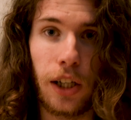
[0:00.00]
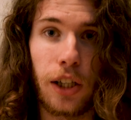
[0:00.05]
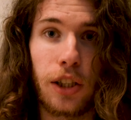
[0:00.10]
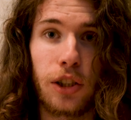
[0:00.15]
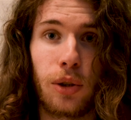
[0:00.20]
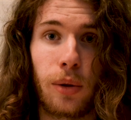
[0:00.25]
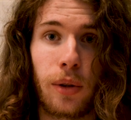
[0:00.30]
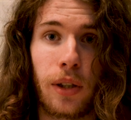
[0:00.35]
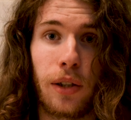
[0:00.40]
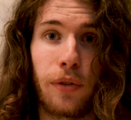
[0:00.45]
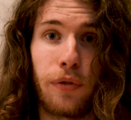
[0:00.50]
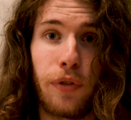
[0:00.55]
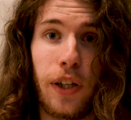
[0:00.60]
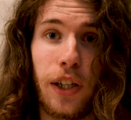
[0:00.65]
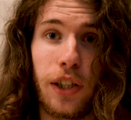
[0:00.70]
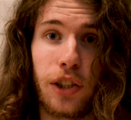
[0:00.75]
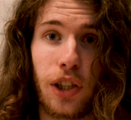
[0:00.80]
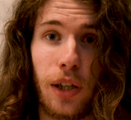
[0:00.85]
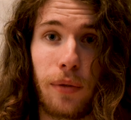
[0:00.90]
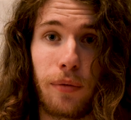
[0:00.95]
So I'm going to
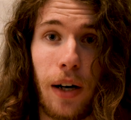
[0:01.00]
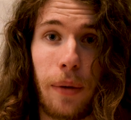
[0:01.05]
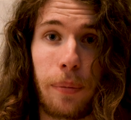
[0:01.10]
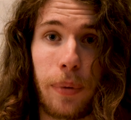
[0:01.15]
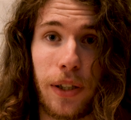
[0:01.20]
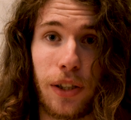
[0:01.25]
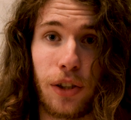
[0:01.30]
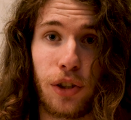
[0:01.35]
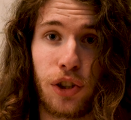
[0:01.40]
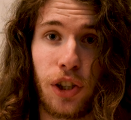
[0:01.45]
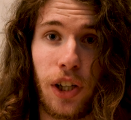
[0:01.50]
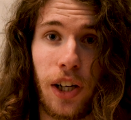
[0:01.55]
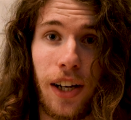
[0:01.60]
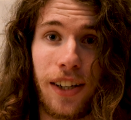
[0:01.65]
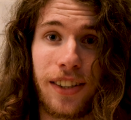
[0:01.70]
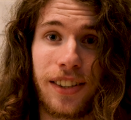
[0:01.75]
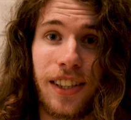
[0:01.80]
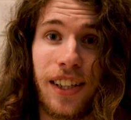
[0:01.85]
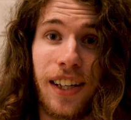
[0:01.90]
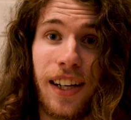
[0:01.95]
finish unwrapping the
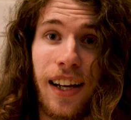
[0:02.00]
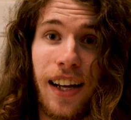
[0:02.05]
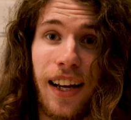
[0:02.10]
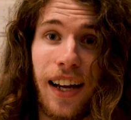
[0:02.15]
shirt,